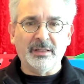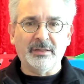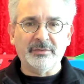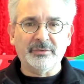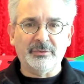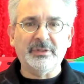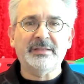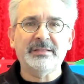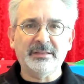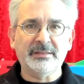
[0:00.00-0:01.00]
So you
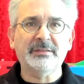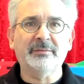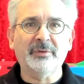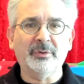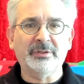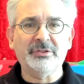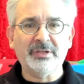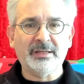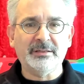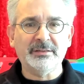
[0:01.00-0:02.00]
get 6 devoted
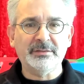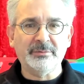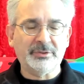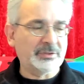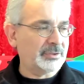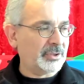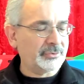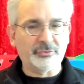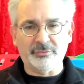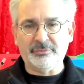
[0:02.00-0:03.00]
channels, which is
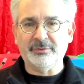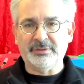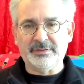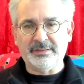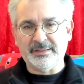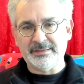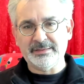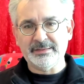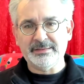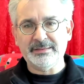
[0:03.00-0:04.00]
not true for the
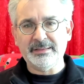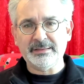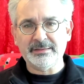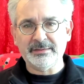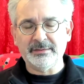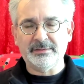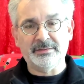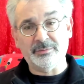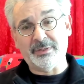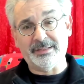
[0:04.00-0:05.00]
DX6, and this
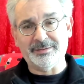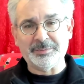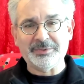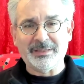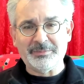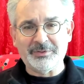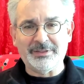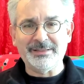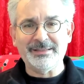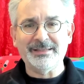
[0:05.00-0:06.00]
is why sometimes you
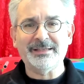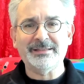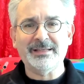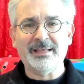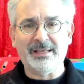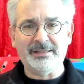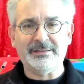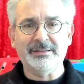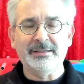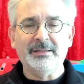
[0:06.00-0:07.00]
need a
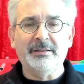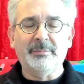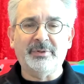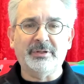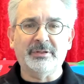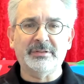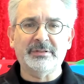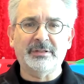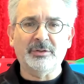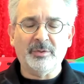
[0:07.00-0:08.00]
DX8, because
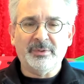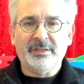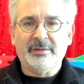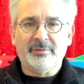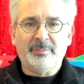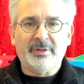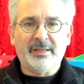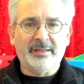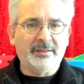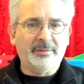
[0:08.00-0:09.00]
normally every
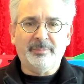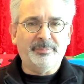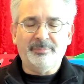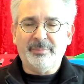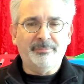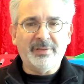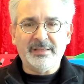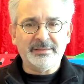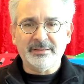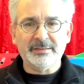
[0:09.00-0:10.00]
plane, the
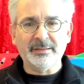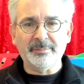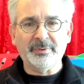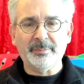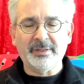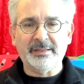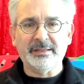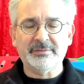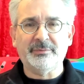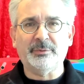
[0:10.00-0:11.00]
basic simple plane,
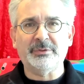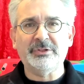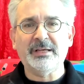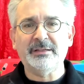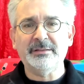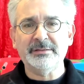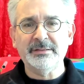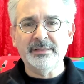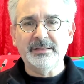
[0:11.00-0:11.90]
has 4 channels.